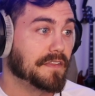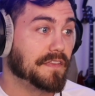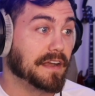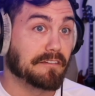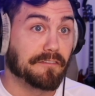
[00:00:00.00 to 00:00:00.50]

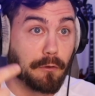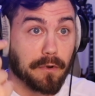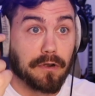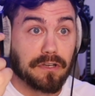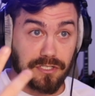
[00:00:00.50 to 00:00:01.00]
than if there
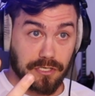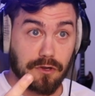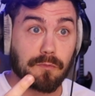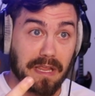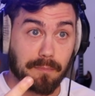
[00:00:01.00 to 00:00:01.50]
were
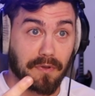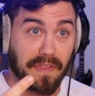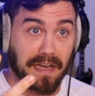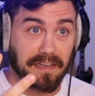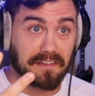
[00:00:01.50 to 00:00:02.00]
two people
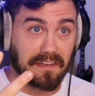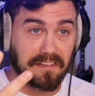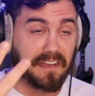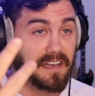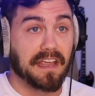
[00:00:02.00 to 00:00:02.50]
that
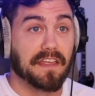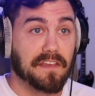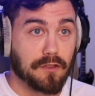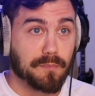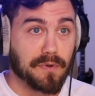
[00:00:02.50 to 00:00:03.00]
existed and
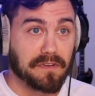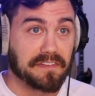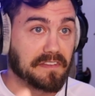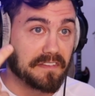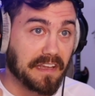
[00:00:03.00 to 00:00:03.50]
the other
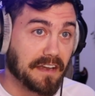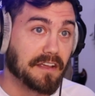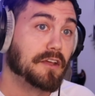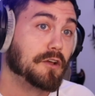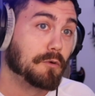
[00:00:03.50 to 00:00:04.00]
person said,